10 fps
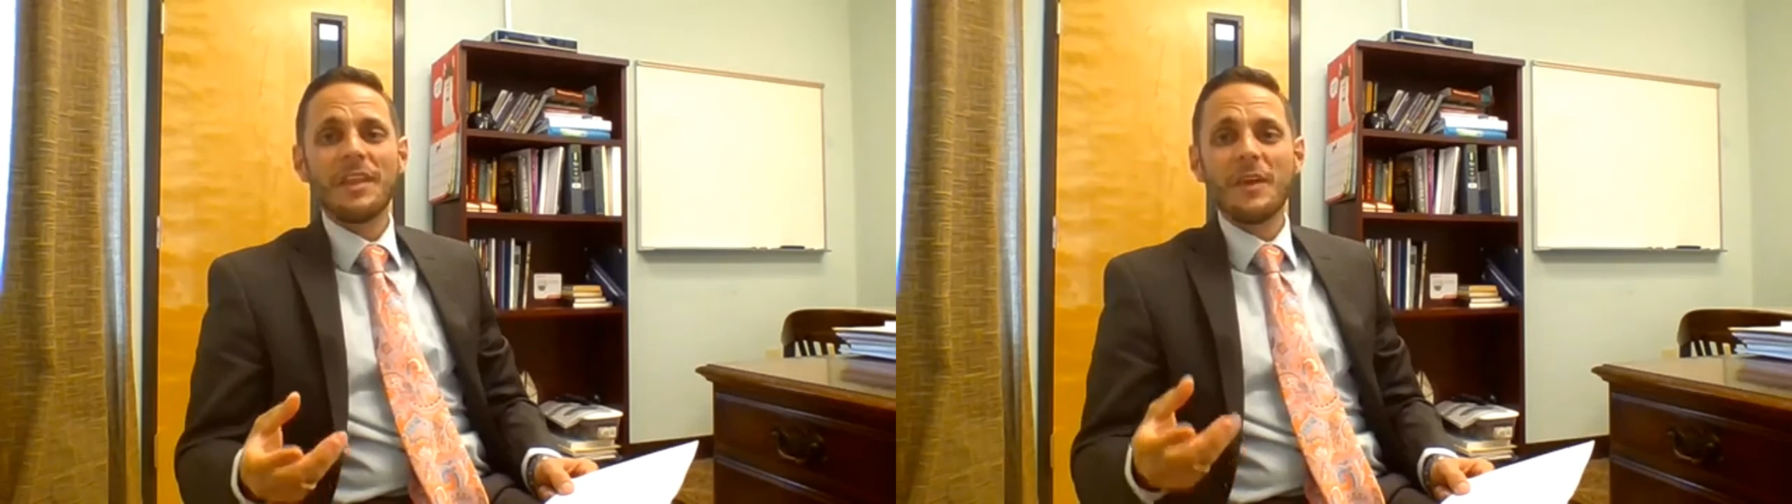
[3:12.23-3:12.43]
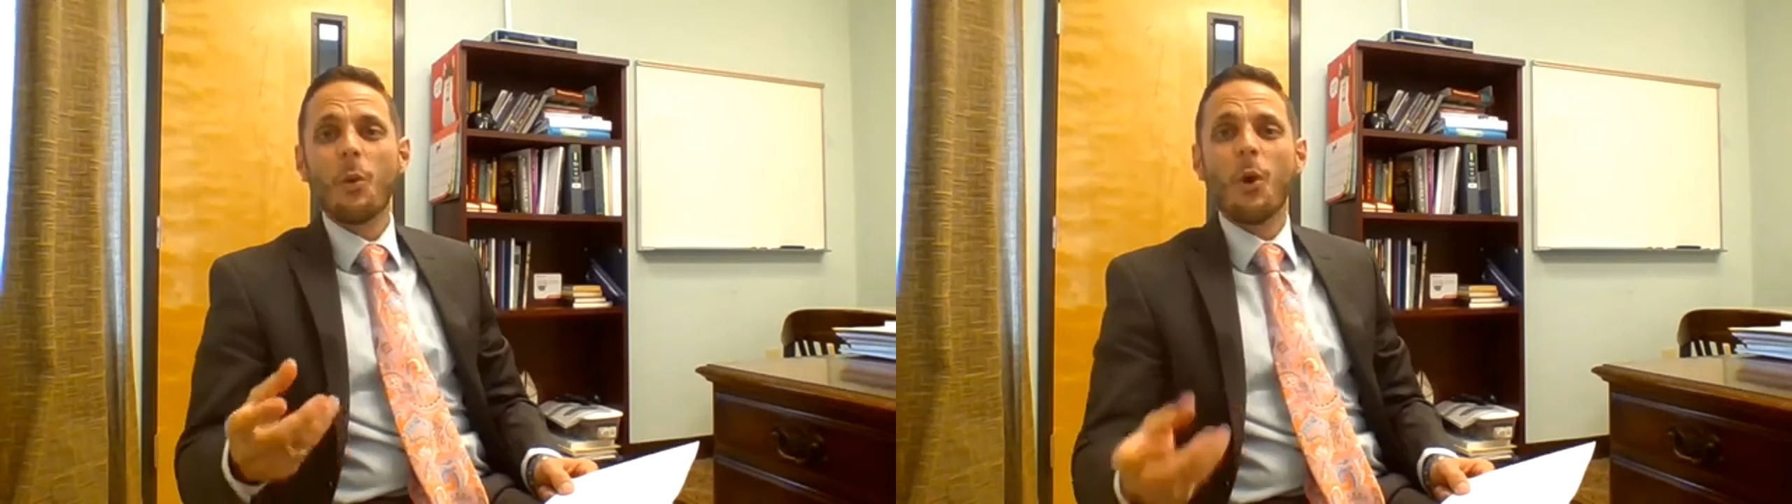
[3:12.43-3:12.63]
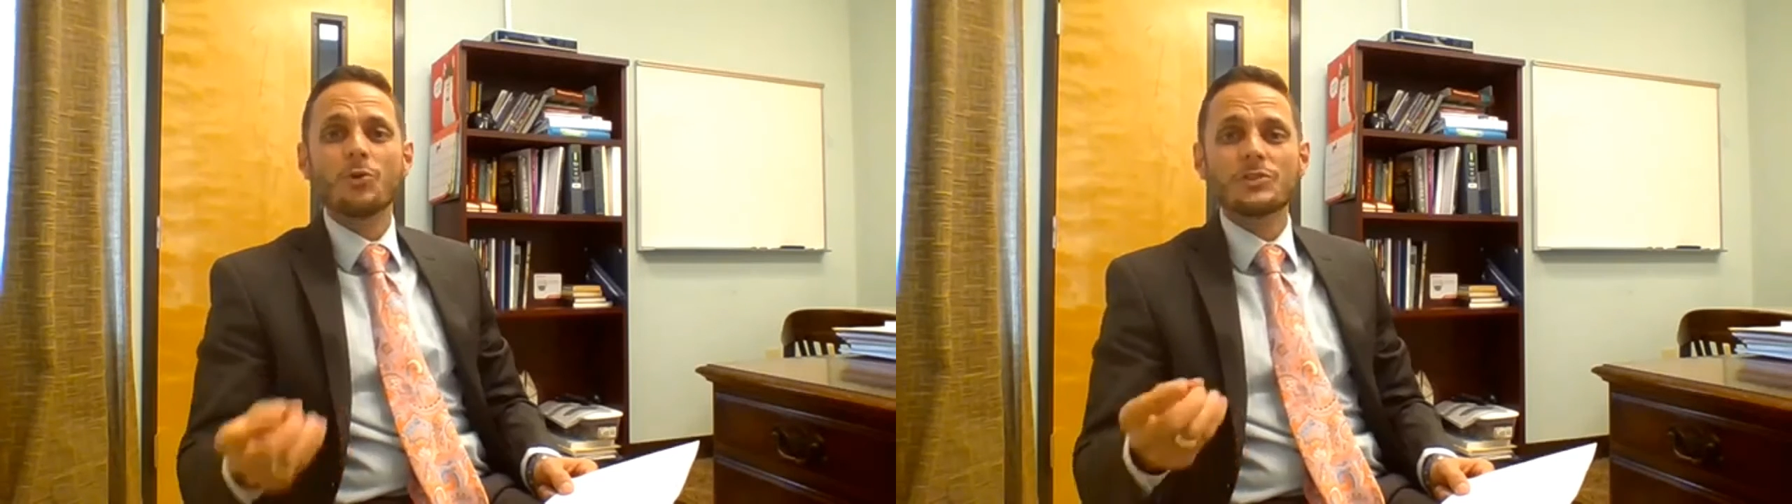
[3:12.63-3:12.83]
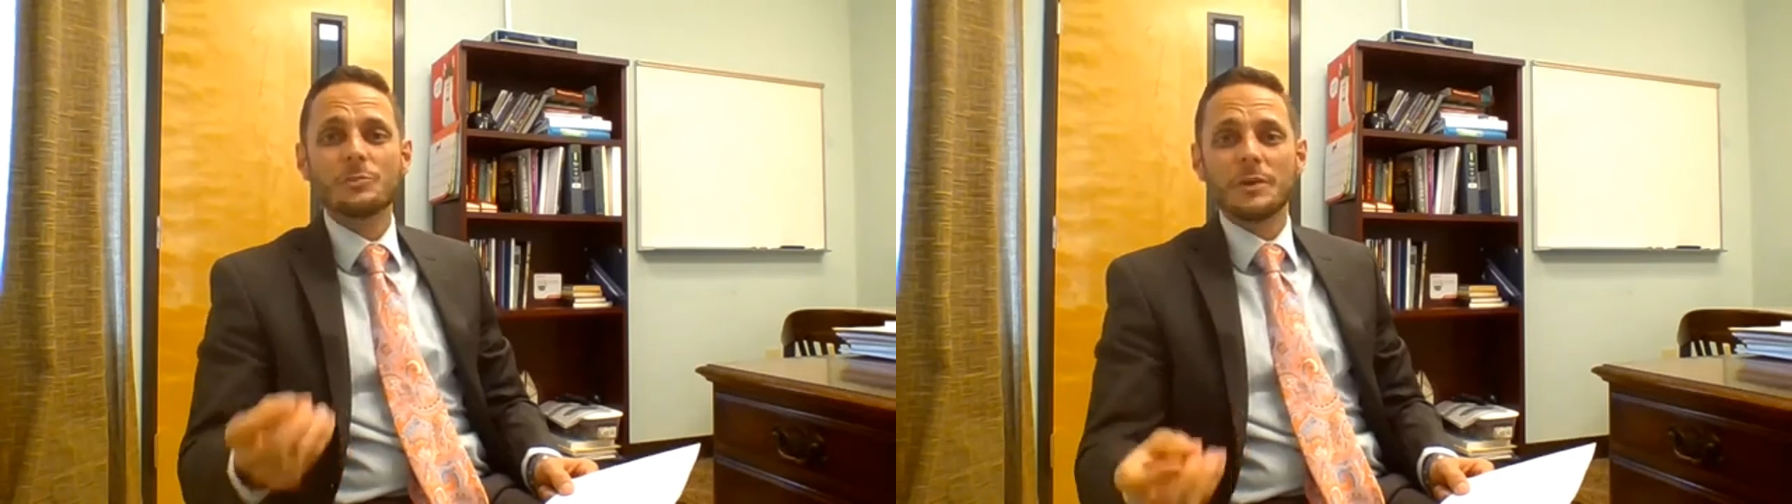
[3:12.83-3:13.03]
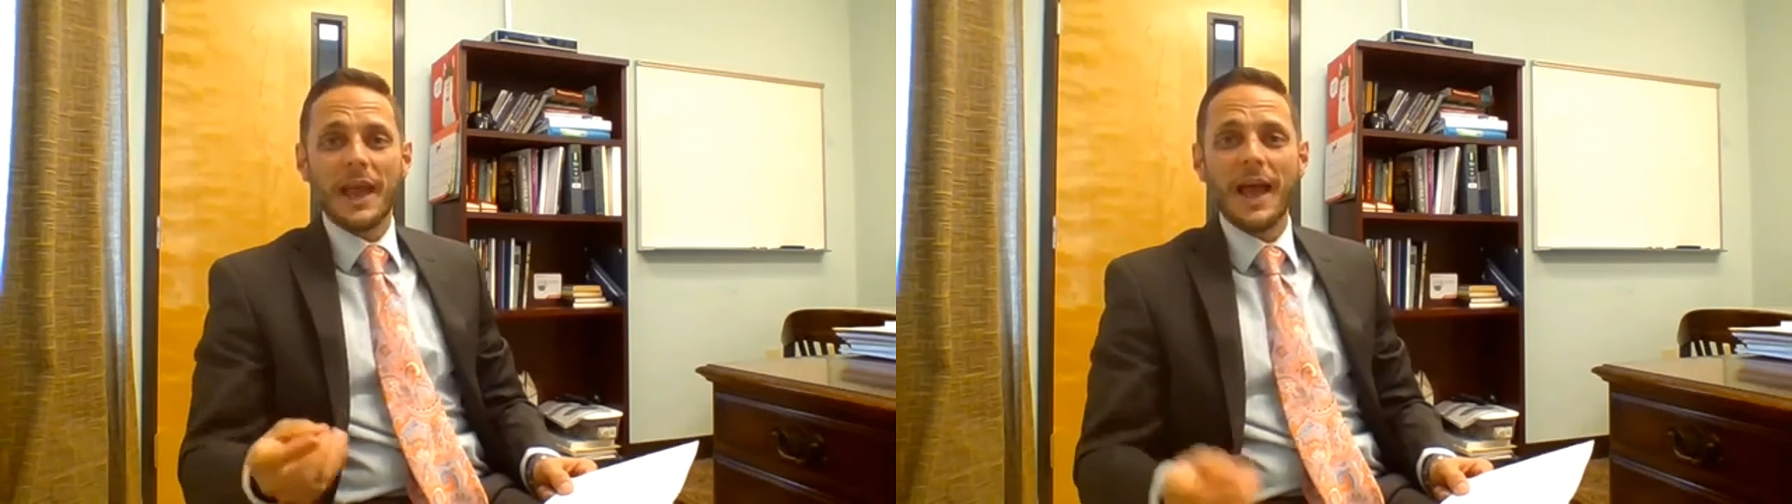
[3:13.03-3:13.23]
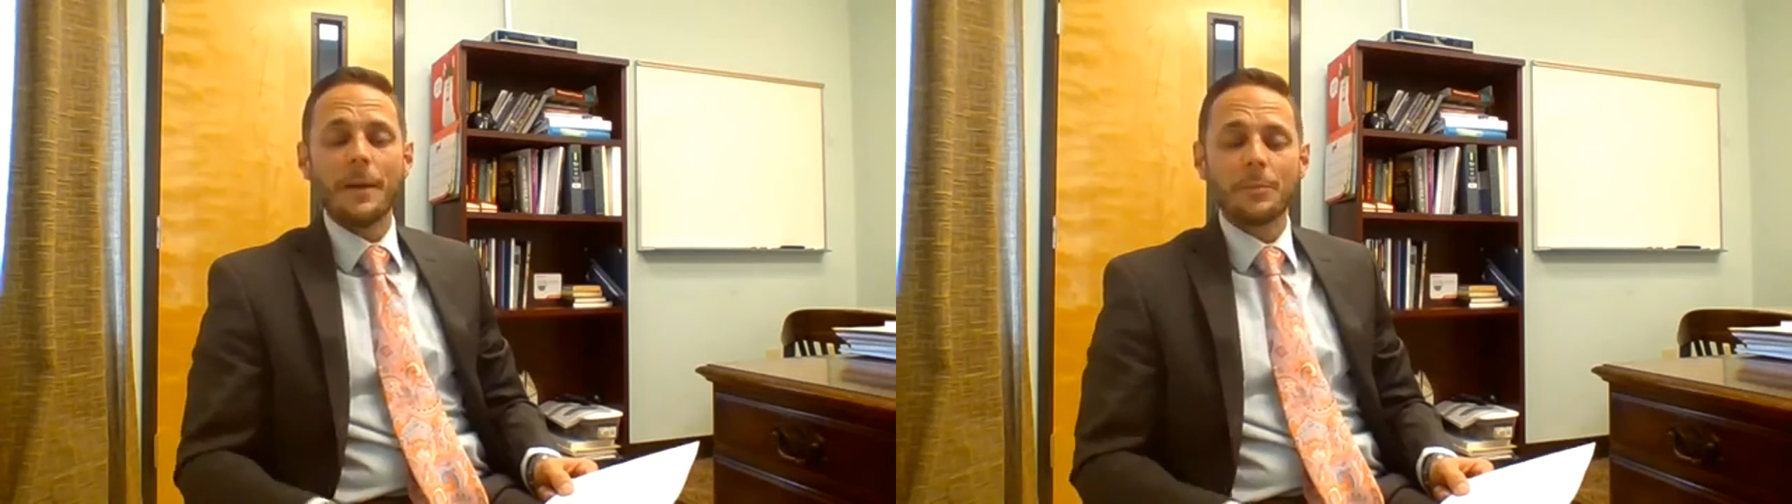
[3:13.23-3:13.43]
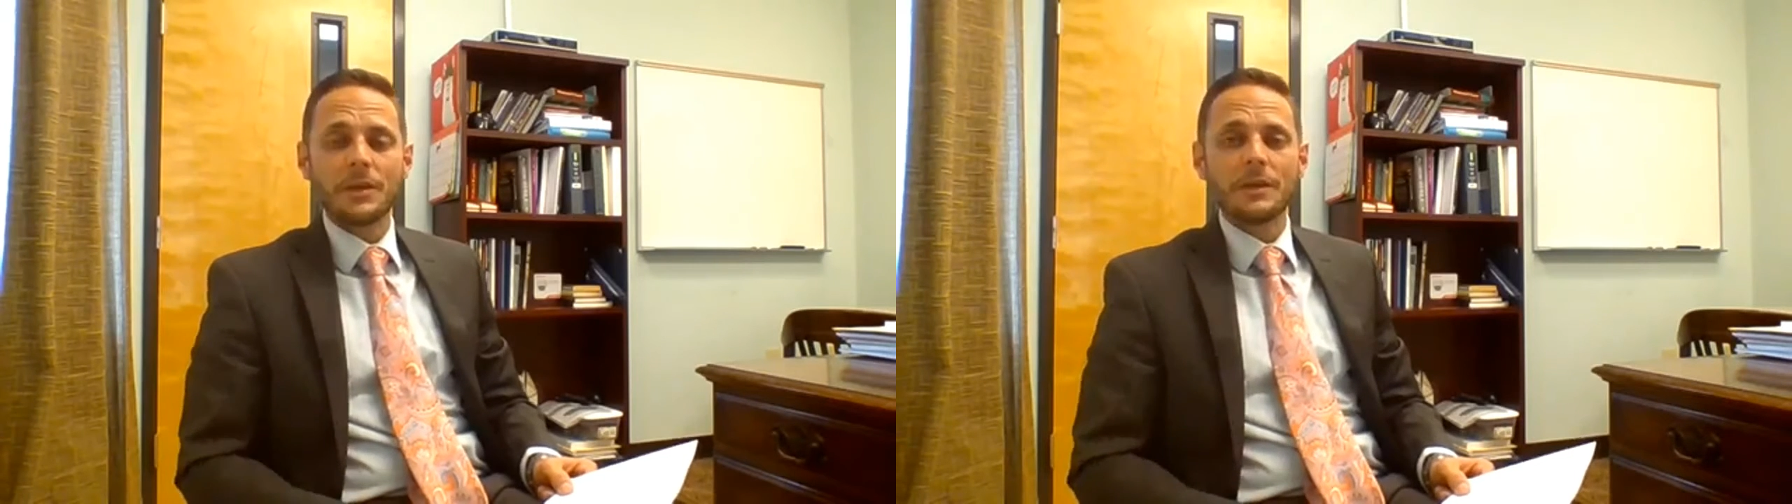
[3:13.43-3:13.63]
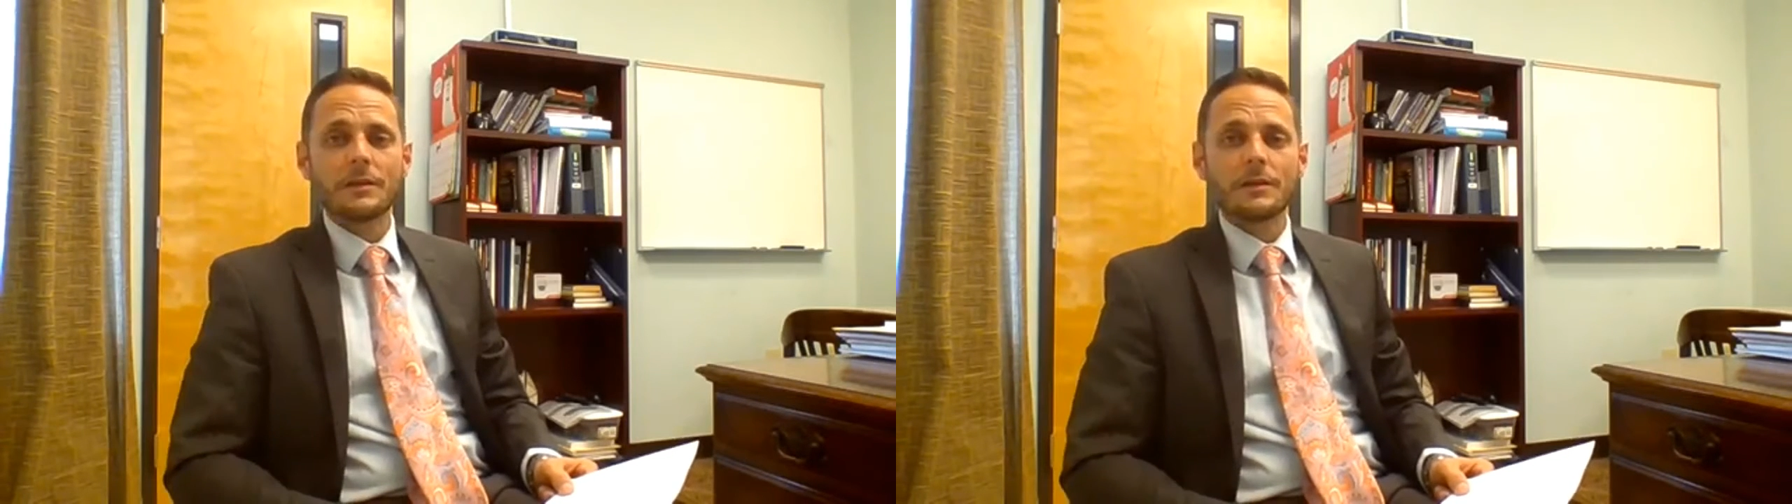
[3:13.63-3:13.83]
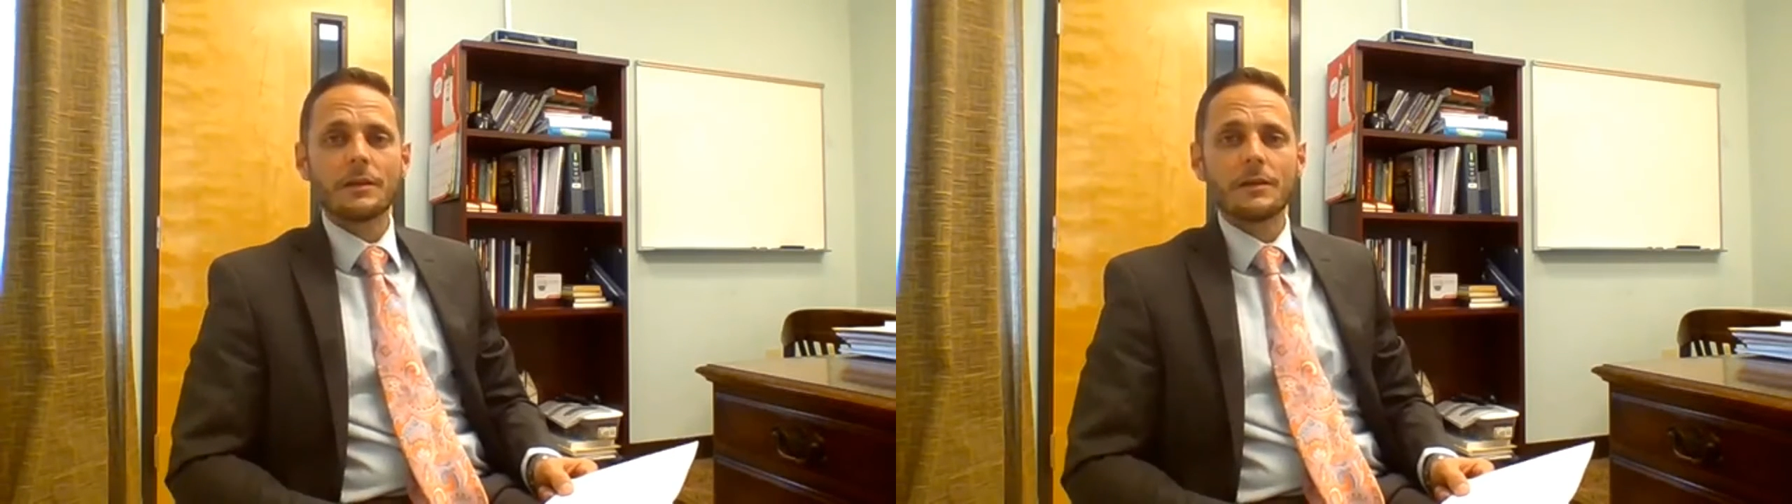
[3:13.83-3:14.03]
they won't be happy